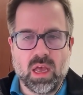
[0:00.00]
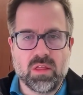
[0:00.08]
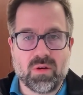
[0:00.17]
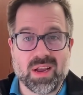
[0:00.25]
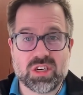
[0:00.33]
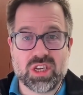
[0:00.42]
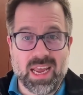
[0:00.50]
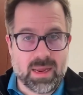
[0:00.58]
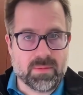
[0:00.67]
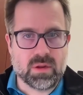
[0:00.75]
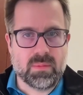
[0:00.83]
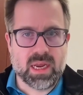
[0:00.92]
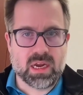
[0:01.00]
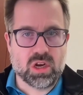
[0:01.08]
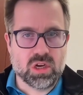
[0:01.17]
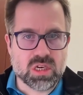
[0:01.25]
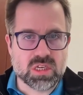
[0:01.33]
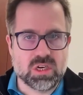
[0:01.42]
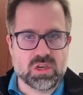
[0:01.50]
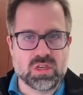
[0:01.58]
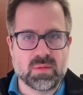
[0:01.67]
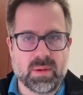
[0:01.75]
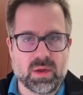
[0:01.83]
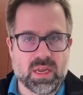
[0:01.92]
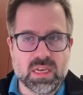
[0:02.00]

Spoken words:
they're actually able to make good decisions about,